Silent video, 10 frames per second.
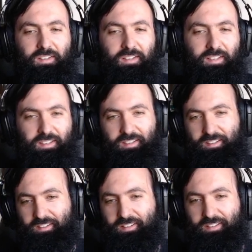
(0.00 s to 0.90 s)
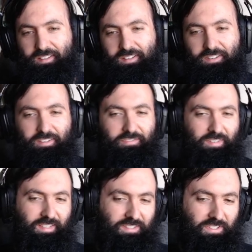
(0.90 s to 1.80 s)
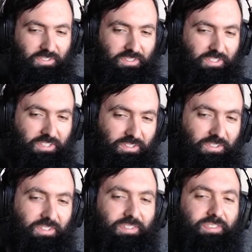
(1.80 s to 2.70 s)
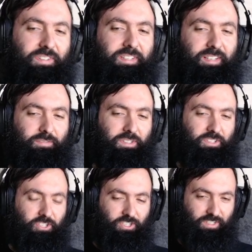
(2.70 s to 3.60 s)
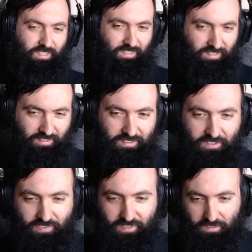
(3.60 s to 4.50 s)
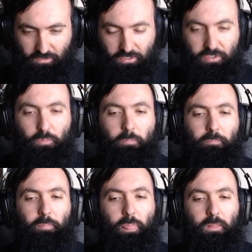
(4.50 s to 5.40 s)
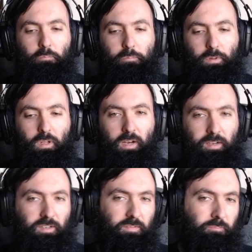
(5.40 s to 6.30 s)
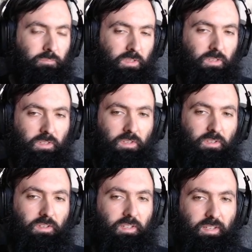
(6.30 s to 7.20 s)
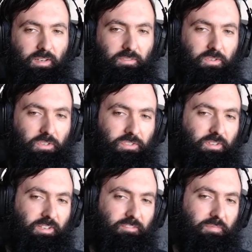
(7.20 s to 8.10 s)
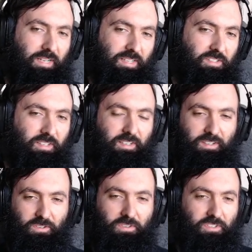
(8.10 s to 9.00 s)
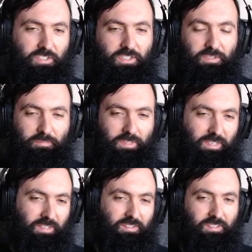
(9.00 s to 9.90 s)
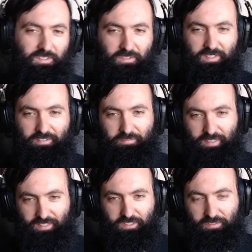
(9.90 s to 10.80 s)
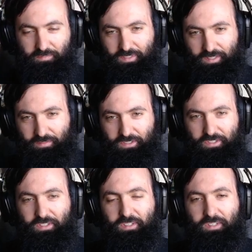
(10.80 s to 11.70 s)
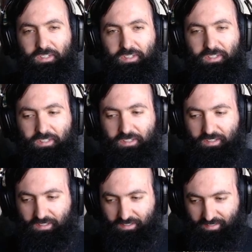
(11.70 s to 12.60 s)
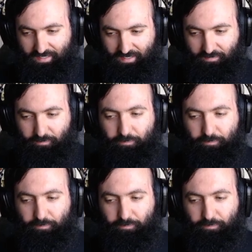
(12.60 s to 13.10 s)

And uh, we have max Holy Shield for damage and defense. Block. And of course we have maxed out Smite, so we have maximum damage on that.